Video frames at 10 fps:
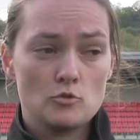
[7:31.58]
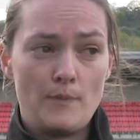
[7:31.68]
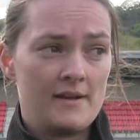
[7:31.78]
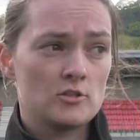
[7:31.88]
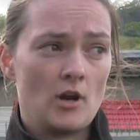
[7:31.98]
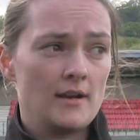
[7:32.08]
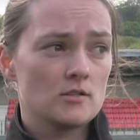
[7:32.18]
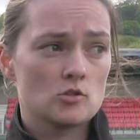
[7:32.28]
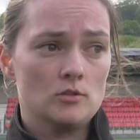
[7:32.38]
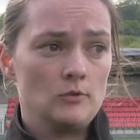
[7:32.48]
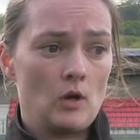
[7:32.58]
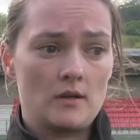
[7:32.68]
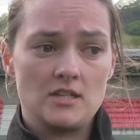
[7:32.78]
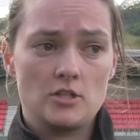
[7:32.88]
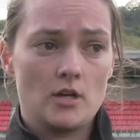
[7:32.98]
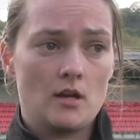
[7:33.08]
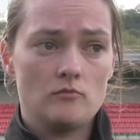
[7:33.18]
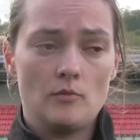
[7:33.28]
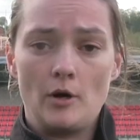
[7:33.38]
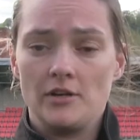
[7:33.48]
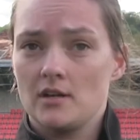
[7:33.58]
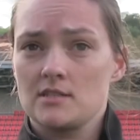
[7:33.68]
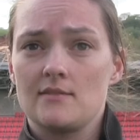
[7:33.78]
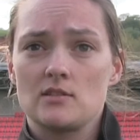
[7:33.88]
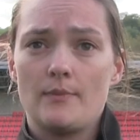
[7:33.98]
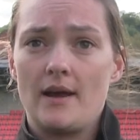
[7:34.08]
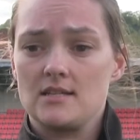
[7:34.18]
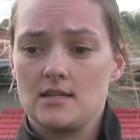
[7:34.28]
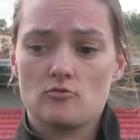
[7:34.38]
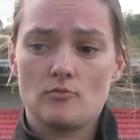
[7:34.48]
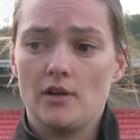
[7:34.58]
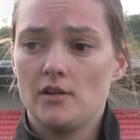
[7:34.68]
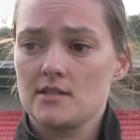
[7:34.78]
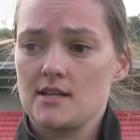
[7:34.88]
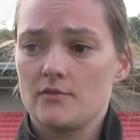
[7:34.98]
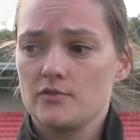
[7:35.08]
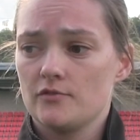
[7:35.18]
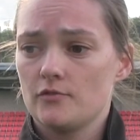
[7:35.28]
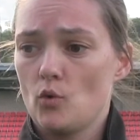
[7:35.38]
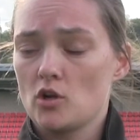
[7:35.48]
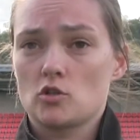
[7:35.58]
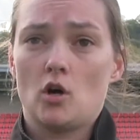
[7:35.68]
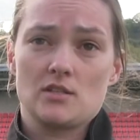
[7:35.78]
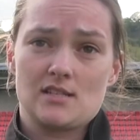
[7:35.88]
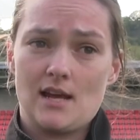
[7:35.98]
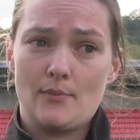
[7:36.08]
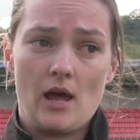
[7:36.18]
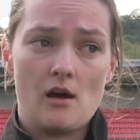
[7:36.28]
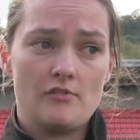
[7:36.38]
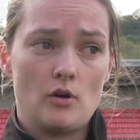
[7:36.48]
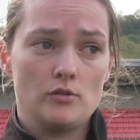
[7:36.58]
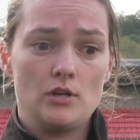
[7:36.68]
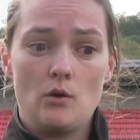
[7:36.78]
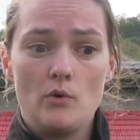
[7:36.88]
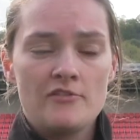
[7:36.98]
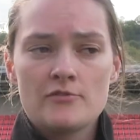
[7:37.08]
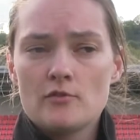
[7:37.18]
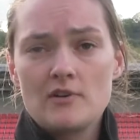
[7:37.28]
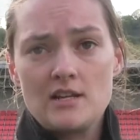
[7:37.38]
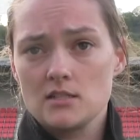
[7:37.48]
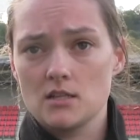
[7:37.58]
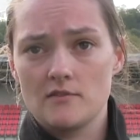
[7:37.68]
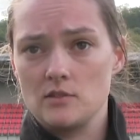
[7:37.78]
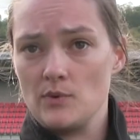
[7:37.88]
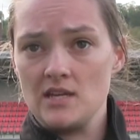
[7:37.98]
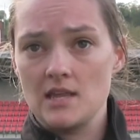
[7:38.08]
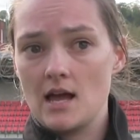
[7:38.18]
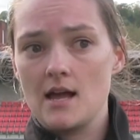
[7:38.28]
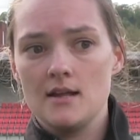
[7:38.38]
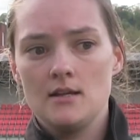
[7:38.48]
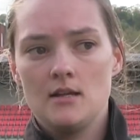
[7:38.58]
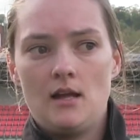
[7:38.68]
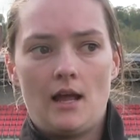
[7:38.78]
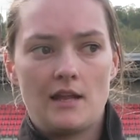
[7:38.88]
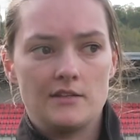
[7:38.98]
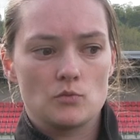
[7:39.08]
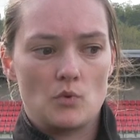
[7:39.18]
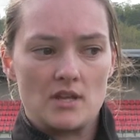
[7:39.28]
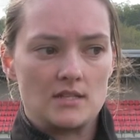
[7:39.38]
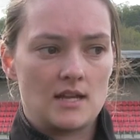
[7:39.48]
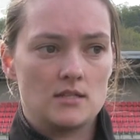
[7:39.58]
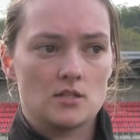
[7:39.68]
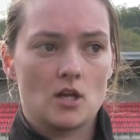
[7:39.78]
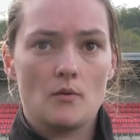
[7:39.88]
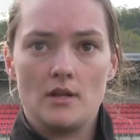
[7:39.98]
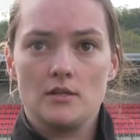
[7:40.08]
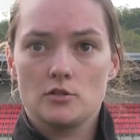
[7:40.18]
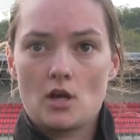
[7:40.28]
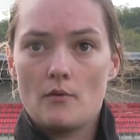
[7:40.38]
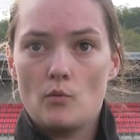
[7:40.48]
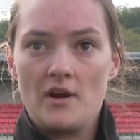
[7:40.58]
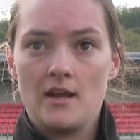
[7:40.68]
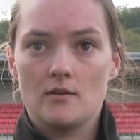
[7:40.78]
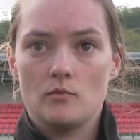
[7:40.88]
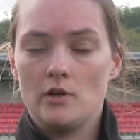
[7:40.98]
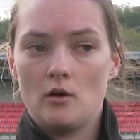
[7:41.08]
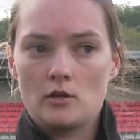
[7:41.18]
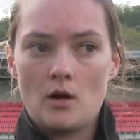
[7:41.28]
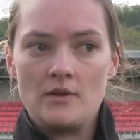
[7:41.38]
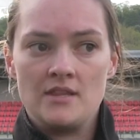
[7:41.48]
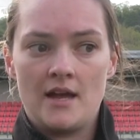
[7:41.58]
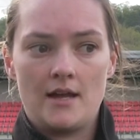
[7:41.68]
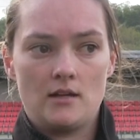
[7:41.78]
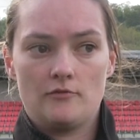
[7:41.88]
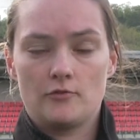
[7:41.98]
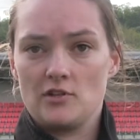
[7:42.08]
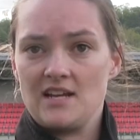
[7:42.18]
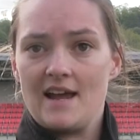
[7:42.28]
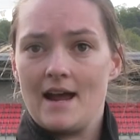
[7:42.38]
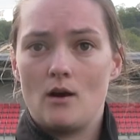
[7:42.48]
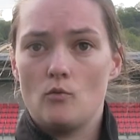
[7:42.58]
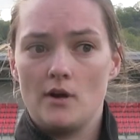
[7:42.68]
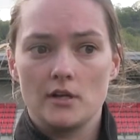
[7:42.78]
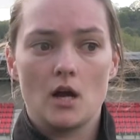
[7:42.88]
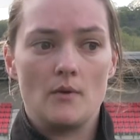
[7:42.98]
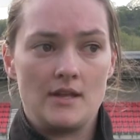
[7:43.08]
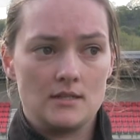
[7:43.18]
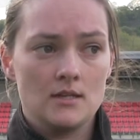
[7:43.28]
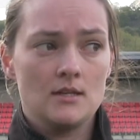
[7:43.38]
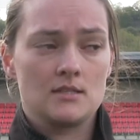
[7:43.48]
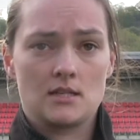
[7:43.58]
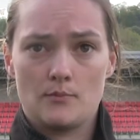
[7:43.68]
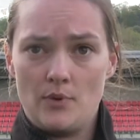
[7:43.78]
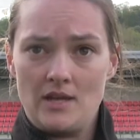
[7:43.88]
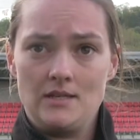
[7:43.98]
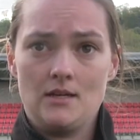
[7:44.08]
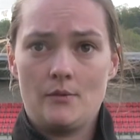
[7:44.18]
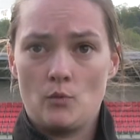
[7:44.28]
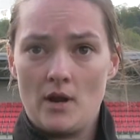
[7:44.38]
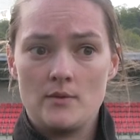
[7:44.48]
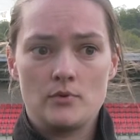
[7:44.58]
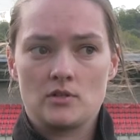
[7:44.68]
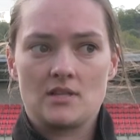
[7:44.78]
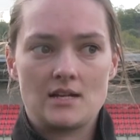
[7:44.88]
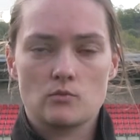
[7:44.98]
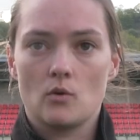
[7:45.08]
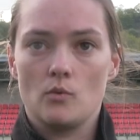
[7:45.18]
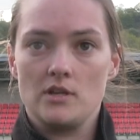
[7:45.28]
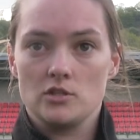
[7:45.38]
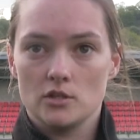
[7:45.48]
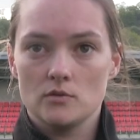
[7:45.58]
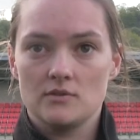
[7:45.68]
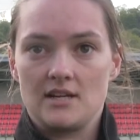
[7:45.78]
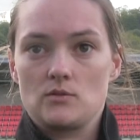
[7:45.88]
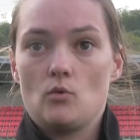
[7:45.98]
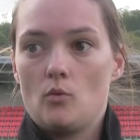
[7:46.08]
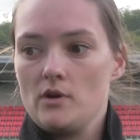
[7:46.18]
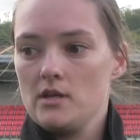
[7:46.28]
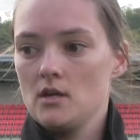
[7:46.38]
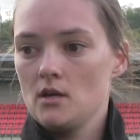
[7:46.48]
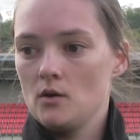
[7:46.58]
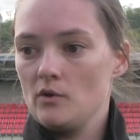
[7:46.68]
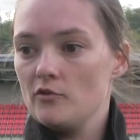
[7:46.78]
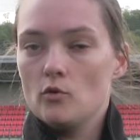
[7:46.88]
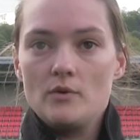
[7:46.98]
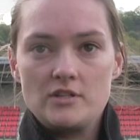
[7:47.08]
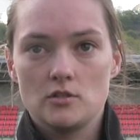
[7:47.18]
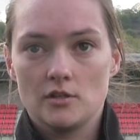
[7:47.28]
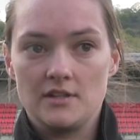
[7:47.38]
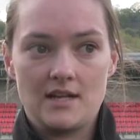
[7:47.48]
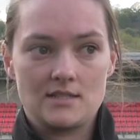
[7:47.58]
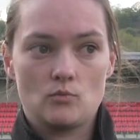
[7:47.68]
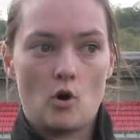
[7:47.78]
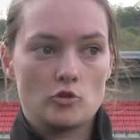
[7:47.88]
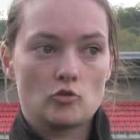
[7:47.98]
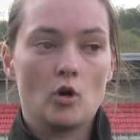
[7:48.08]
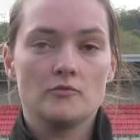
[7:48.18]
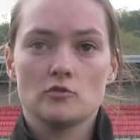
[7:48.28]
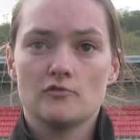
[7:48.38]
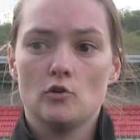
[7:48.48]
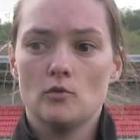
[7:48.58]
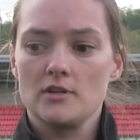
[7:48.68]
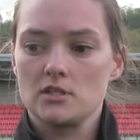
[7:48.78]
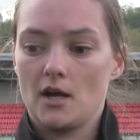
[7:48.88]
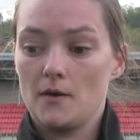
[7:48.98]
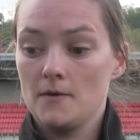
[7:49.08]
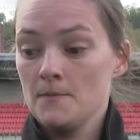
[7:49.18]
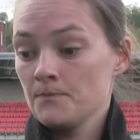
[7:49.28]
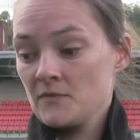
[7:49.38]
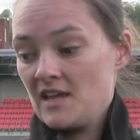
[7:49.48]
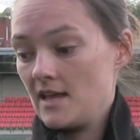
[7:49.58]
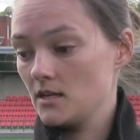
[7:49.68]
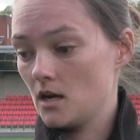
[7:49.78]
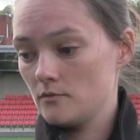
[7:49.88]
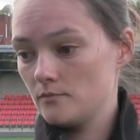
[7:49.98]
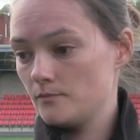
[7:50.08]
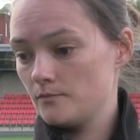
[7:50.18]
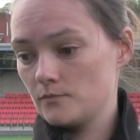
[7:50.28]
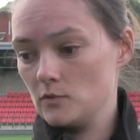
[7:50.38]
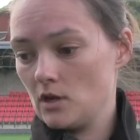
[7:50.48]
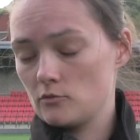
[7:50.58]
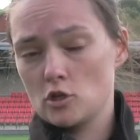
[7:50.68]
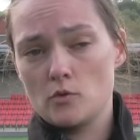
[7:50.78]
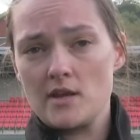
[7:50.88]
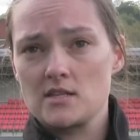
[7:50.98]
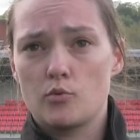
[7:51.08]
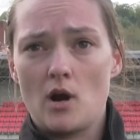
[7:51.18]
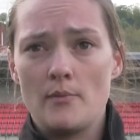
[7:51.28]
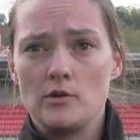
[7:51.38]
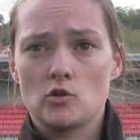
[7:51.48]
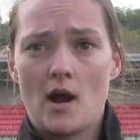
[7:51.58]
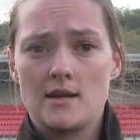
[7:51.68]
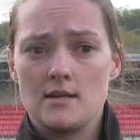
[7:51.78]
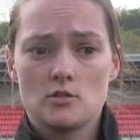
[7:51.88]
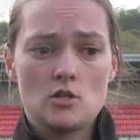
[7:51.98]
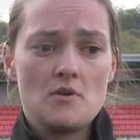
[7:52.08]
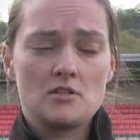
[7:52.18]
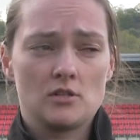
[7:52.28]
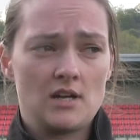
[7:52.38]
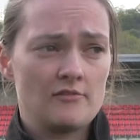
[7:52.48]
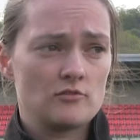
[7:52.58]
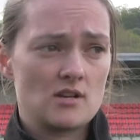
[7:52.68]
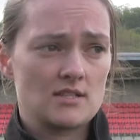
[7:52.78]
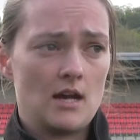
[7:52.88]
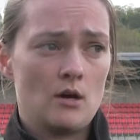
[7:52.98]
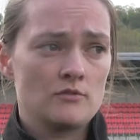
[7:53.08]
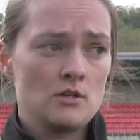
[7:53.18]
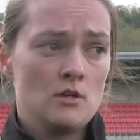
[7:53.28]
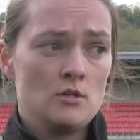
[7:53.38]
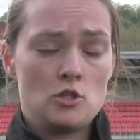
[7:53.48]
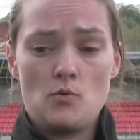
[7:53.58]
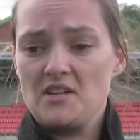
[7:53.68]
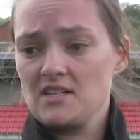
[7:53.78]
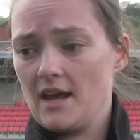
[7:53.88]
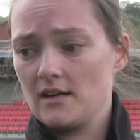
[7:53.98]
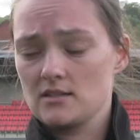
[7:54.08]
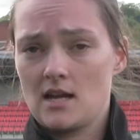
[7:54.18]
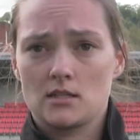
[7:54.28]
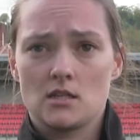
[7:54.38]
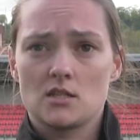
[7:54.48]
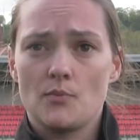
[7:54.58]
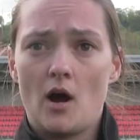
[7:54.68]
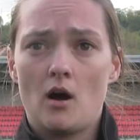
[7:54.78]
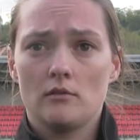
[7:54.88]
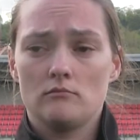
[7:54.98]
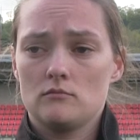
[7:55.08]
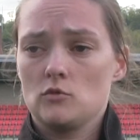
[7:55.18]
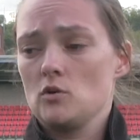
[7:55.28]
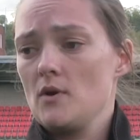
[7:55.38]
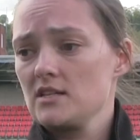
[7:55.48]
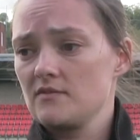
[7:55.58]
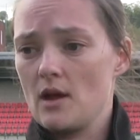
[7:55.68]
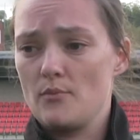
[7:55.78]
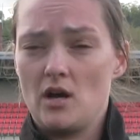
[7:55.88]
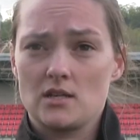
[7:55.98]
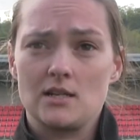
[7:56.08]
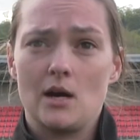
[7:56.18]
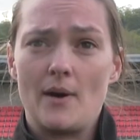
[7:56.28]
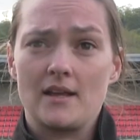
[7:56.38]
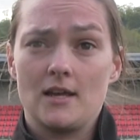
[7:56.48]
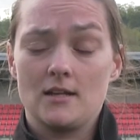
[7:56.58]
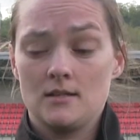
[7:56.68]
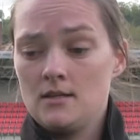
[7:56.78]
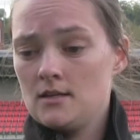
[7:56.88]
Just back in training as normal. Like I said, you know, reminding ourselves of the basics, reminding ourselves of what's got us to that playoff final. You know, we thoroughly deserve to be there, and we intend to go and win it. We're not going there for a day out. We're going to compete and win, because that's what we do, and that's what we've always done, and that's what drives us forward. So yeah, you know, 2 weeks of prep and training, 2 weeks looking after ourselves, 2 weeks of getting our tactics spot on, 2 weeks of getting personnel back in,